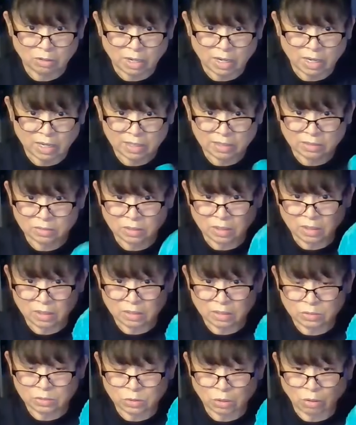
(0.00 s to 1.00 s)
eyes,
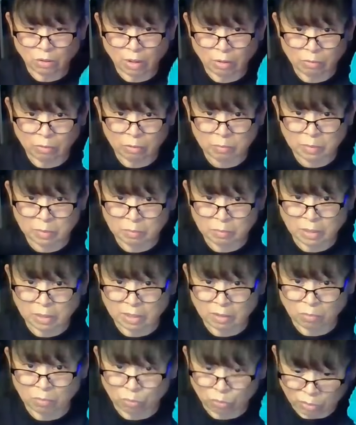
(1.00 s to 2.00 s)
so I will be
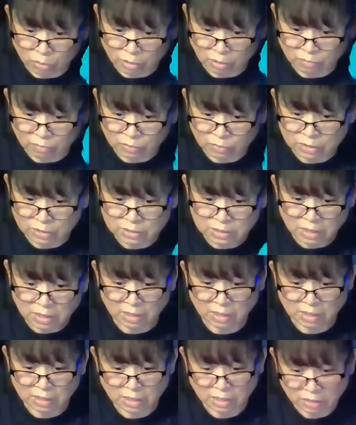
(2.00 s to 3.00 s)
making more of this kind
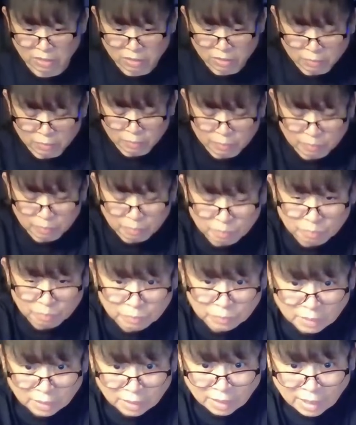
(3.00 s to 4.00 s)
of color.
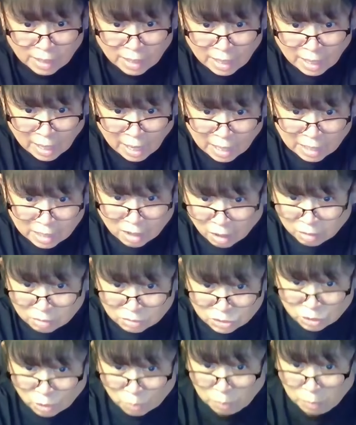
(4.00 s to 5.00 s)
I
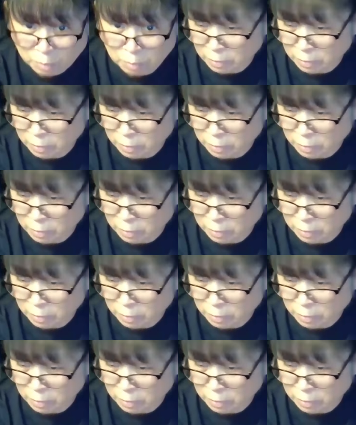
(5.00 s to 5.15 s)
also been